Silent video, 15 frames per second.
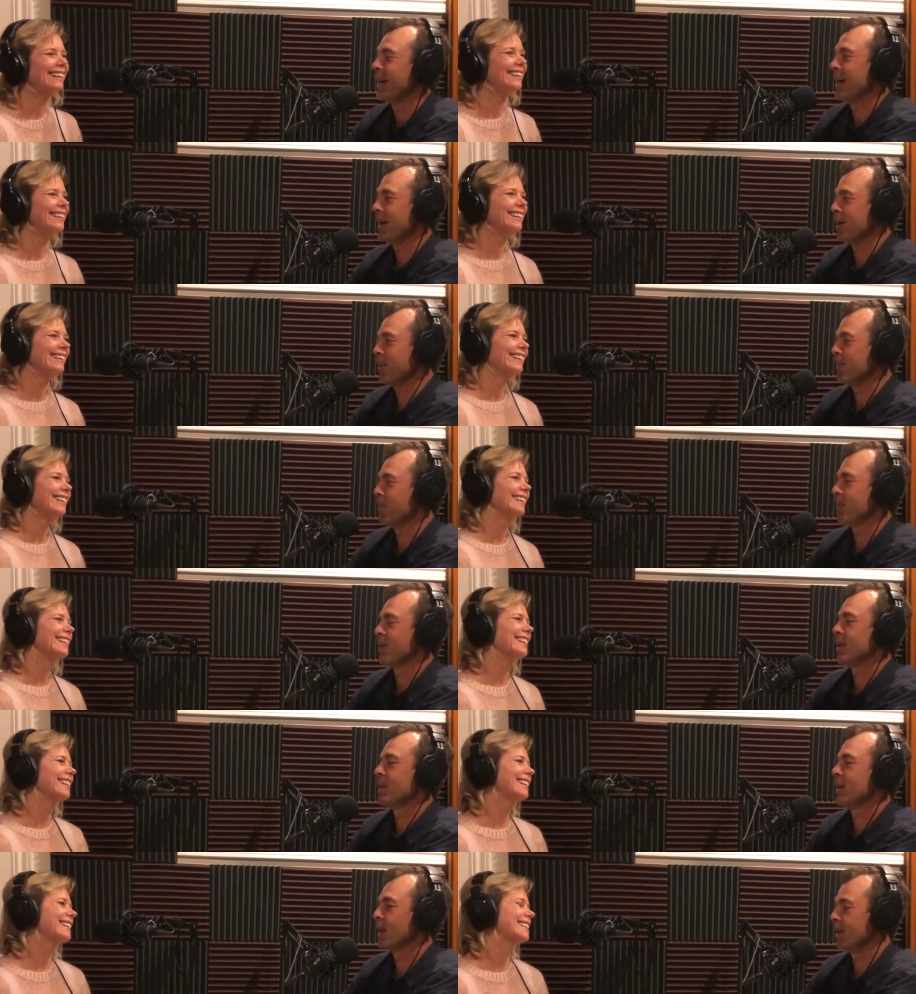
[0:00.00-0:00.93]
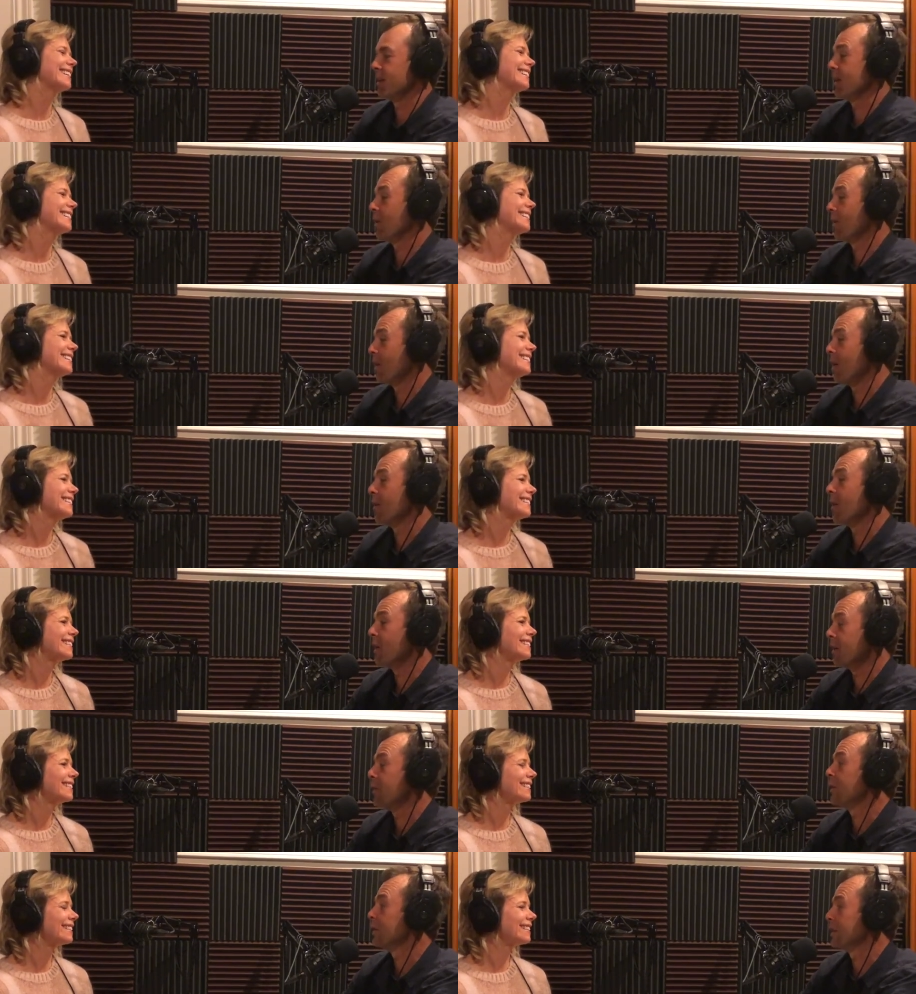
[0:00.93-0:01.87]
Speaker 1: um, that there are
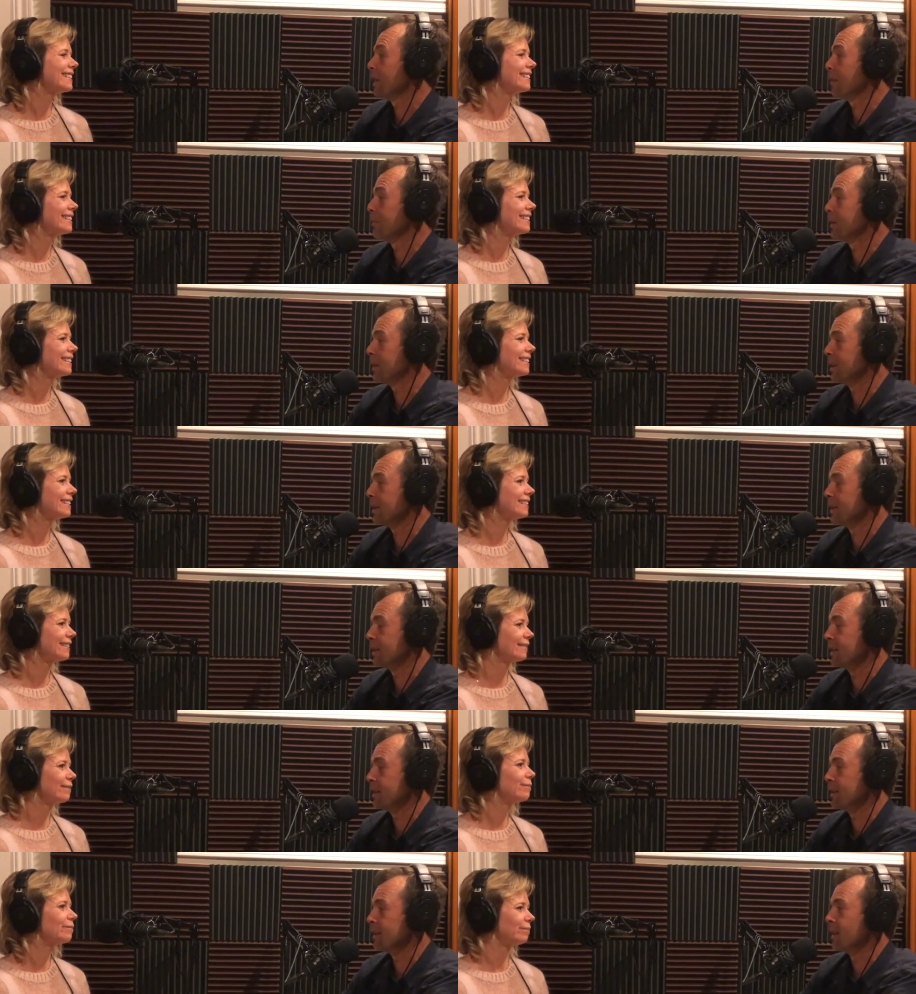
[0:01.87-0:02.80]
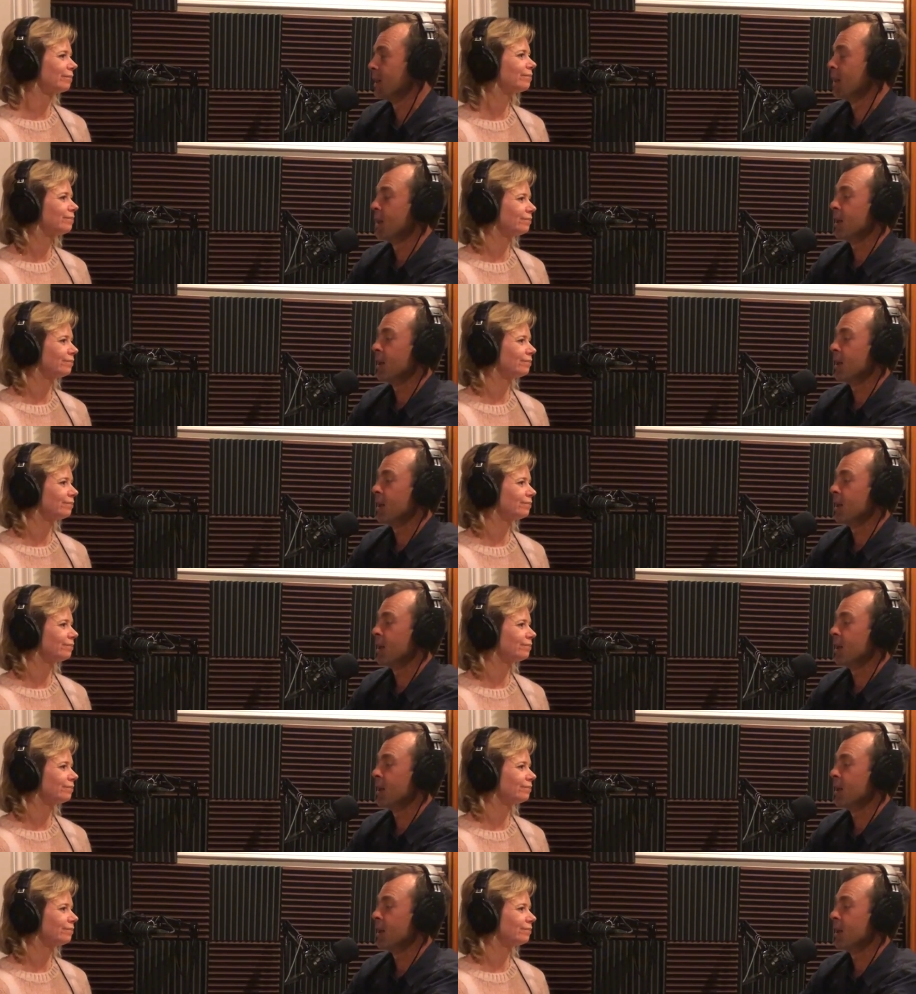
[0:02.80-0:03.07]
other substances